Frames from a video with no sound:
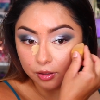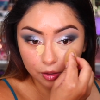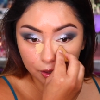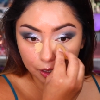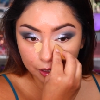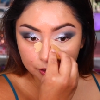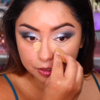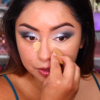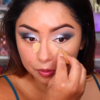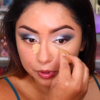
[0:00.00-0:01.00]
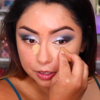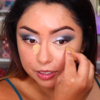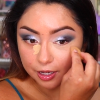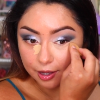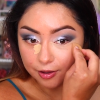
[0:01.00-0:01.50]
Okay, so once
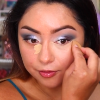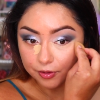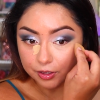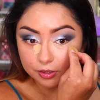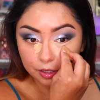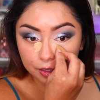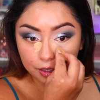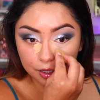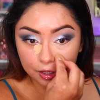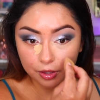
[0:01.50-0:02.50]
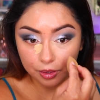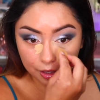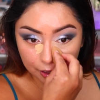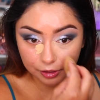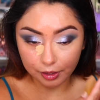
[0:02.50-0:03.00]
I have done
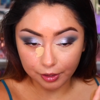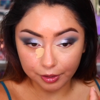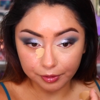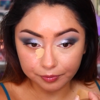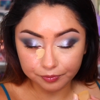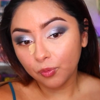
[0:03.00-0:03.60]
that there,